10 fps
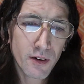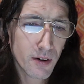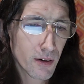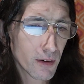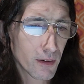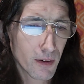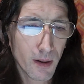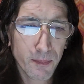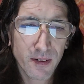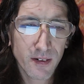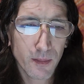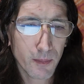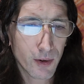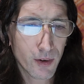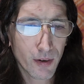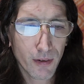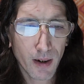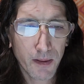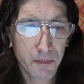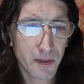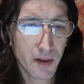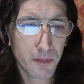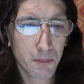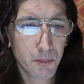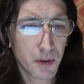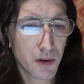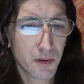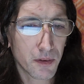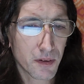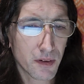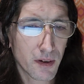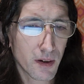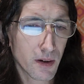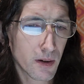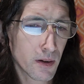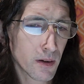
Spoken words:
turn up some traveling music.